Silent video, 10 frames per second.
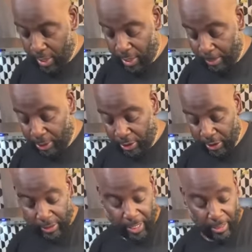And I'm just
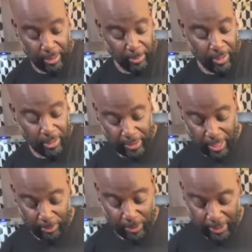gonna take some of the
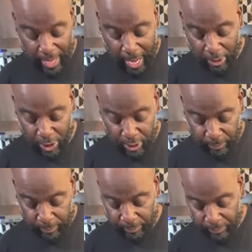same
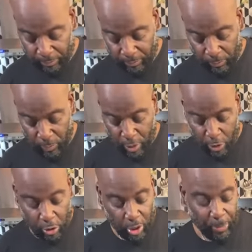scallion.
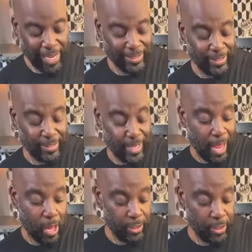You can put like
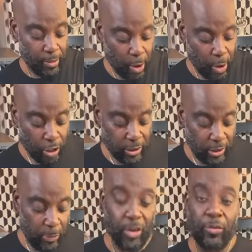scallion,
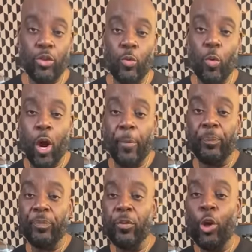parsley, whatever you want,
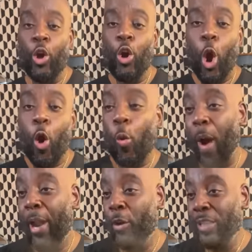
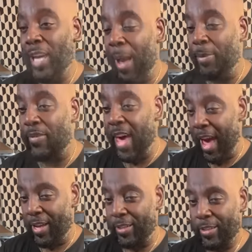right on top of
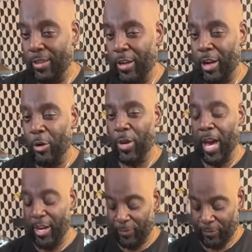that,
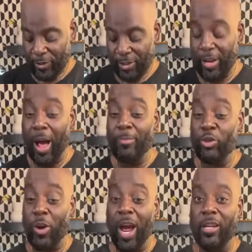okay? So I'm
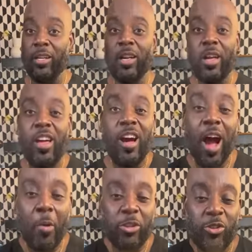trying to,
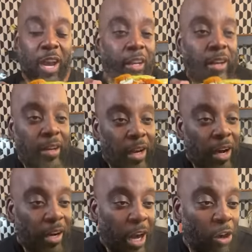I was trying to cut a
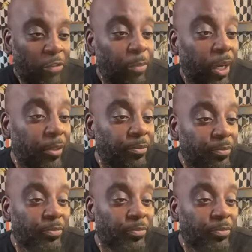hunk off, but